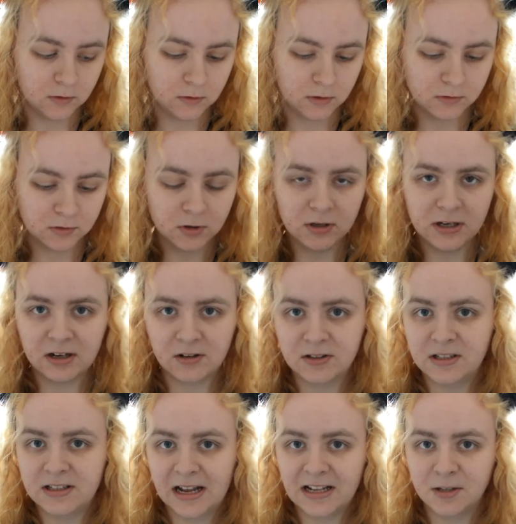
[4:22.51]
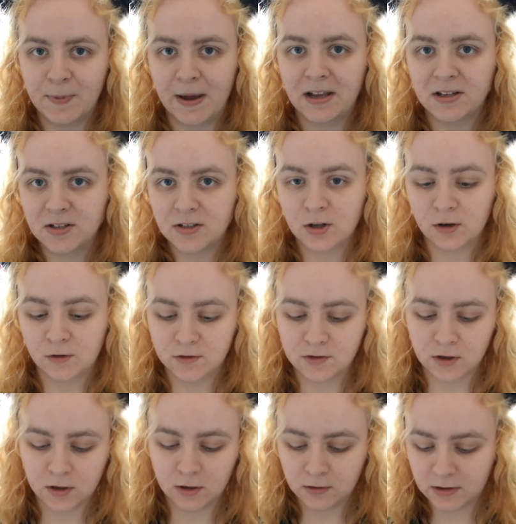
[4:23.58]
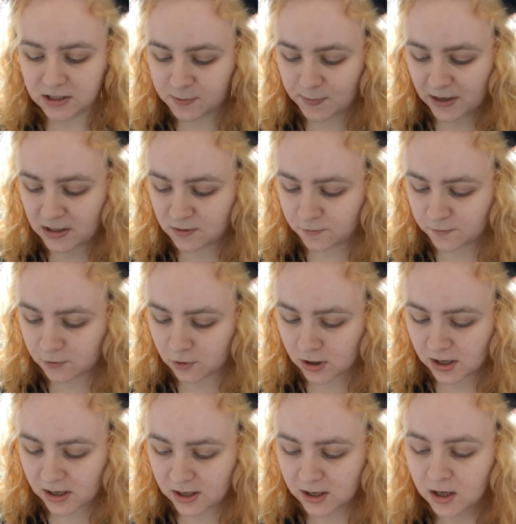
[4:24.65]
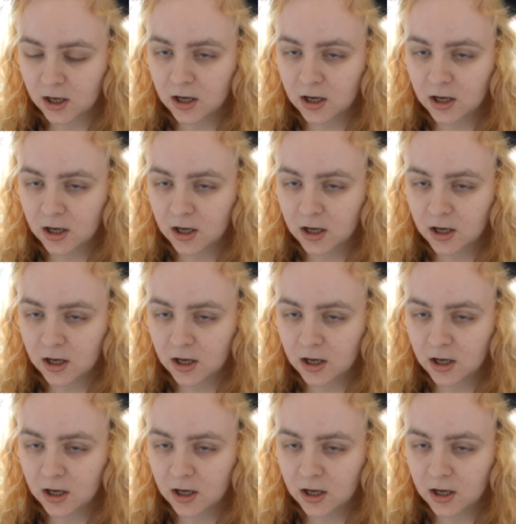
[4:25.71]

it was going to lead on to Dead Space stuff. So Dead Space 3,